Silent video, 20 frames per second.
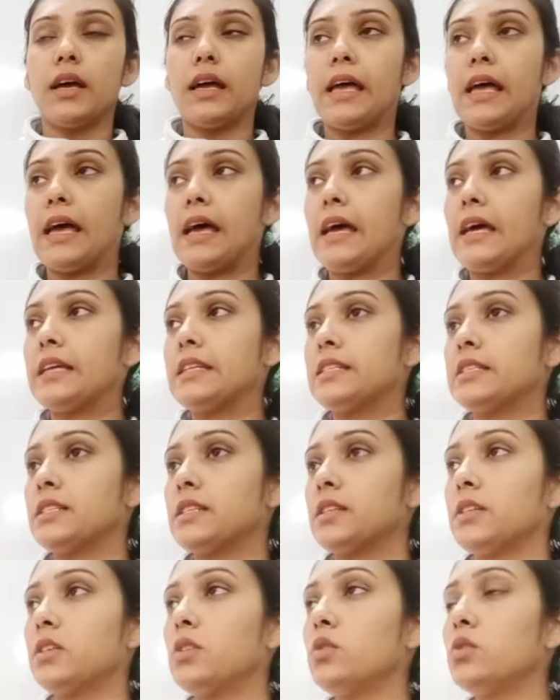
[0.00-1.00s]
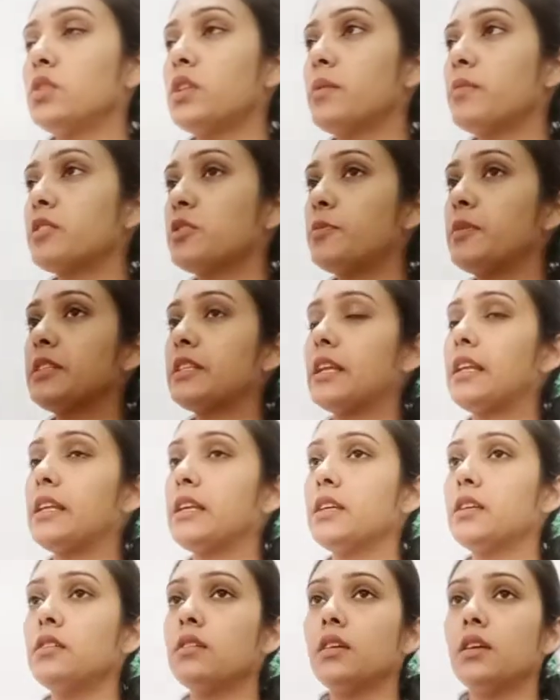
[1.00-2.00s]
and they must be
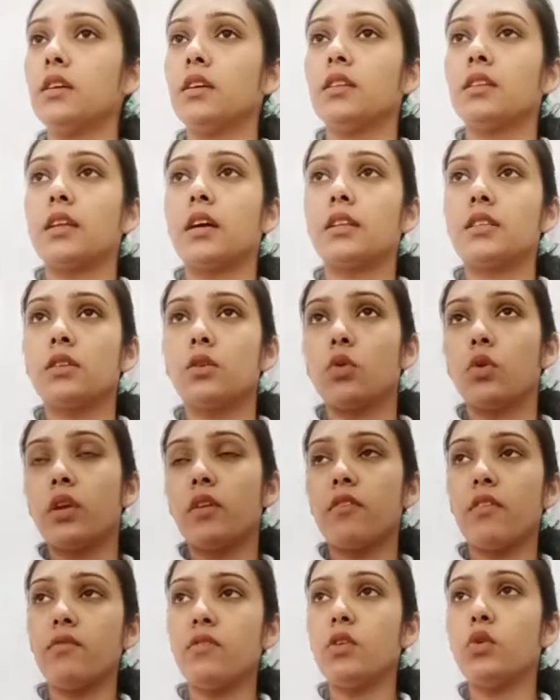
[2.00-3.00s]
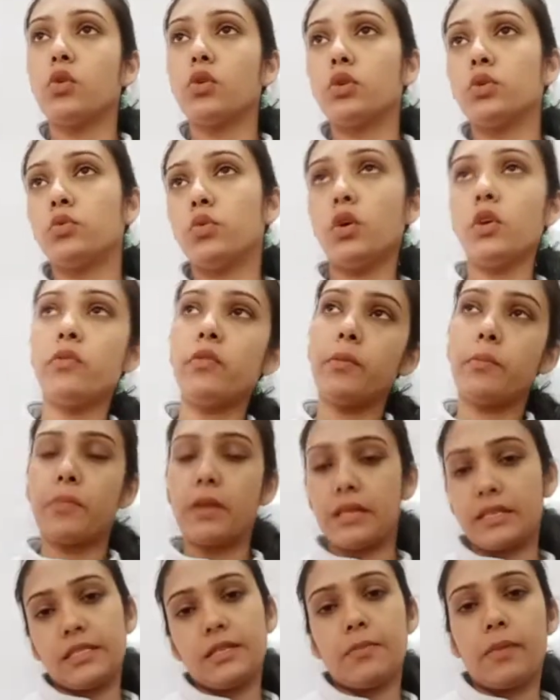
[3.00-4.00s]
telling that, okay, when we go to vote, we
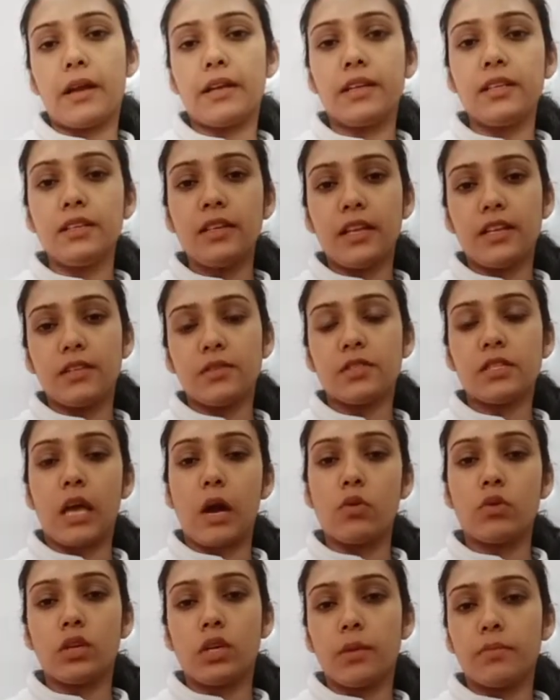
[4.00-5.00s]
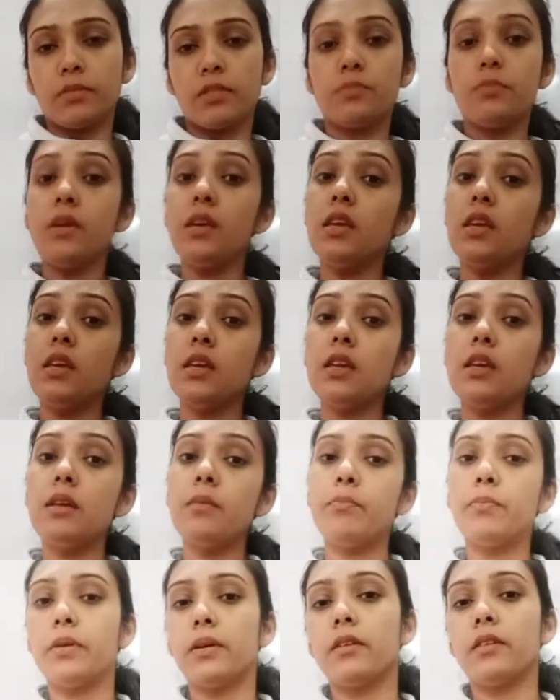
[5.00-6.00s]
press the button and a sound comes
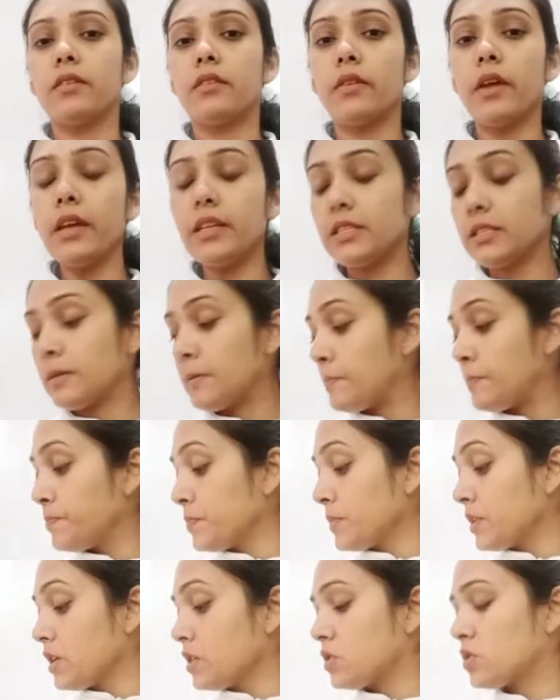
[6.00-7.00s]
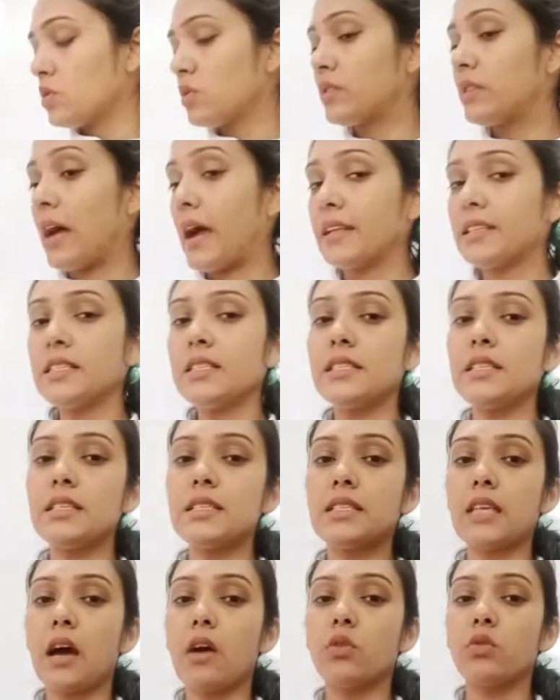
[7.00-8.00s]
beep, right? So that is the
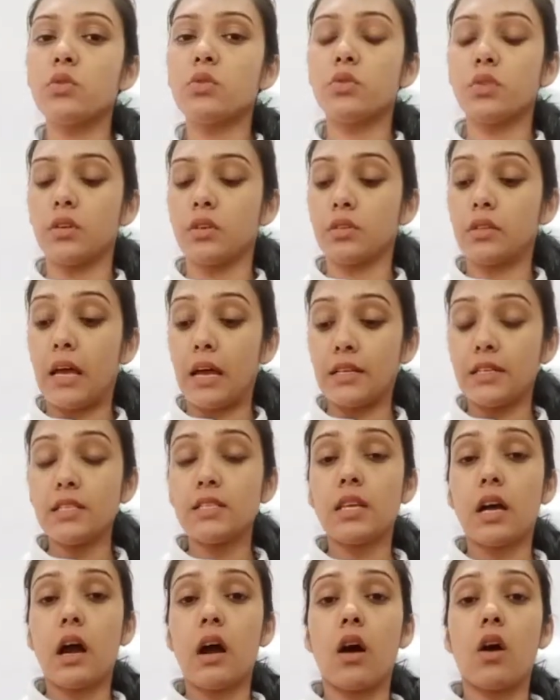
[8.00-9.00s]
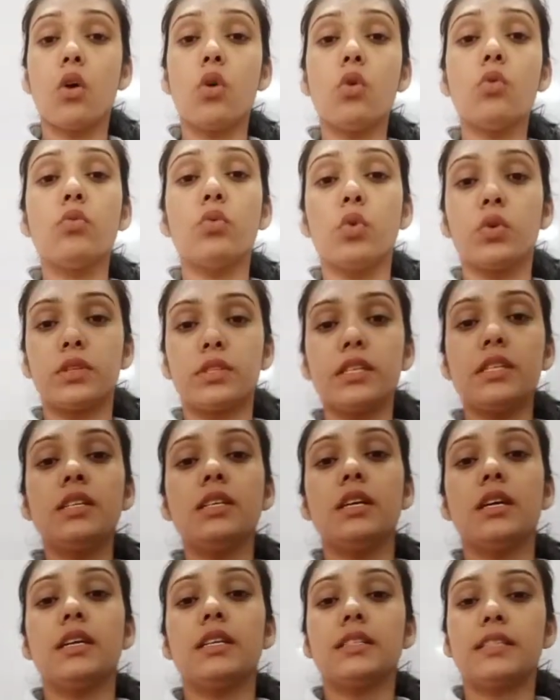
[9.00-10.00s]
sound, that is how
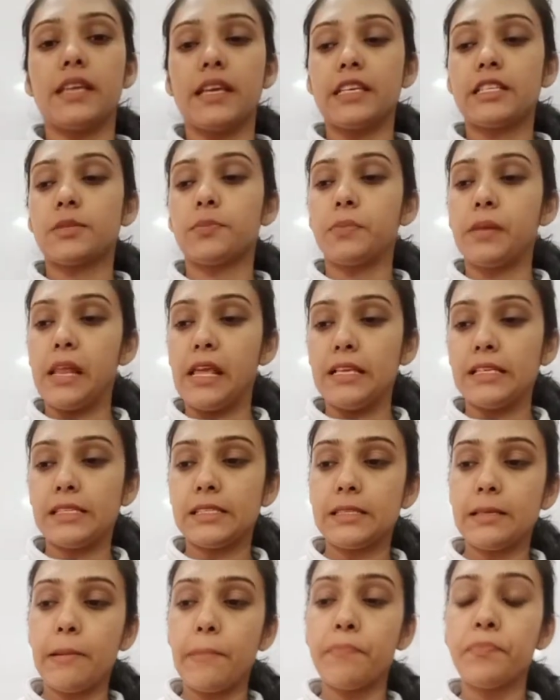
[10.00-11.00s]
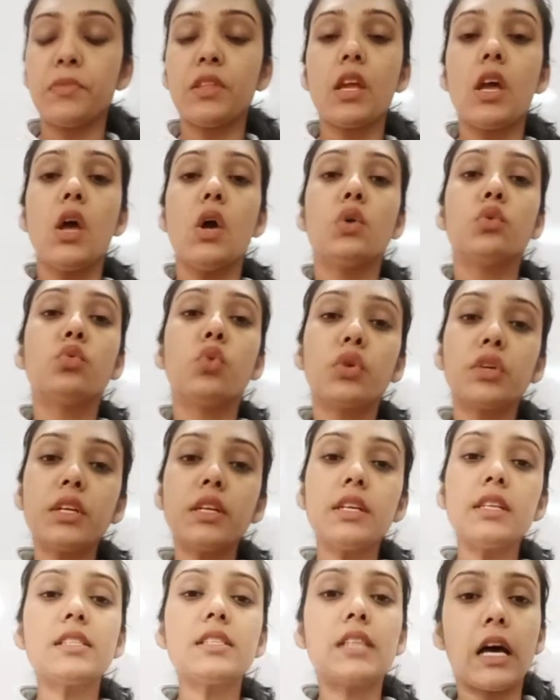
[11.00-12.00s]
voting takes place.
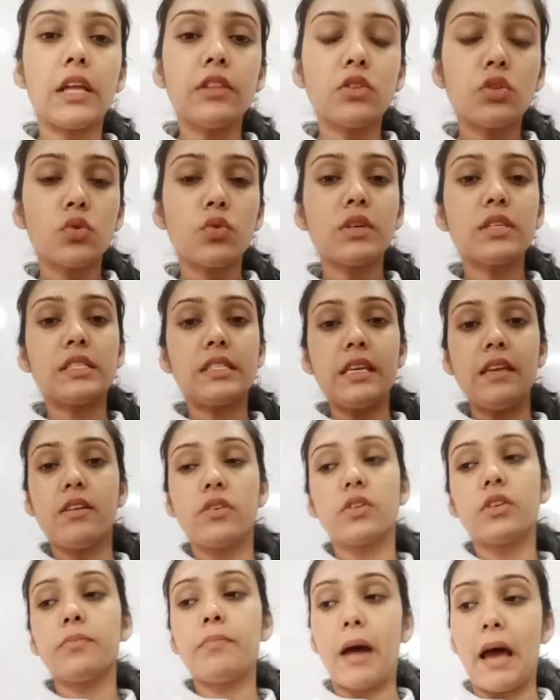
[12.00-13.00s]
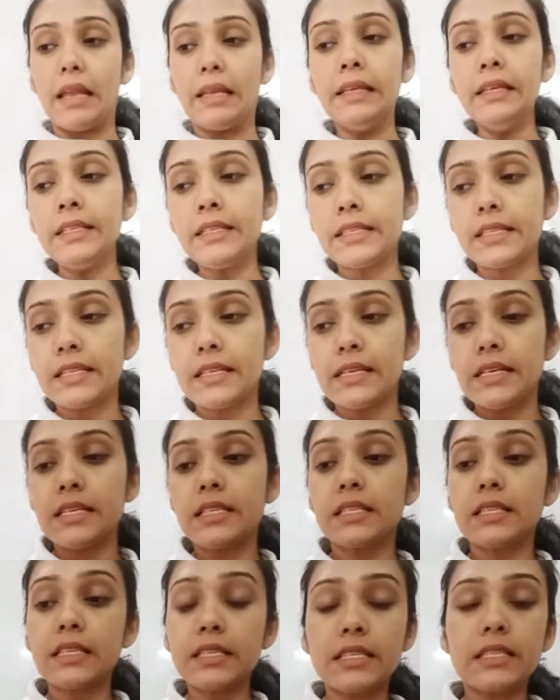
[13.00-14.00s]
Voting is done through a secret ballot
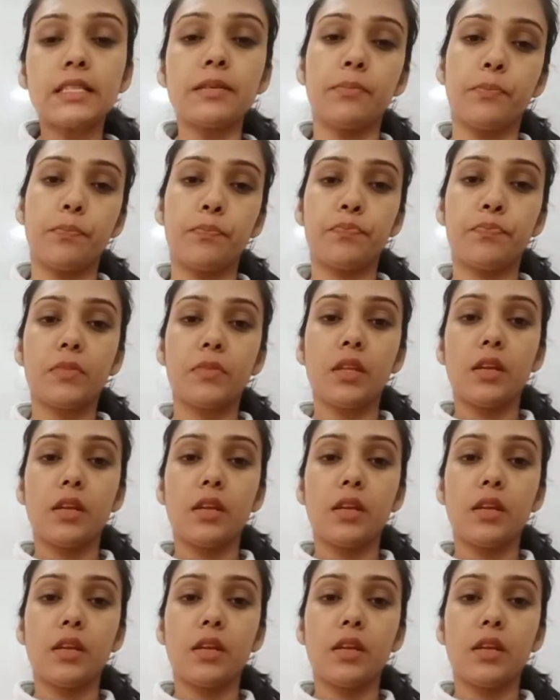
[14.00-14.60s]
system.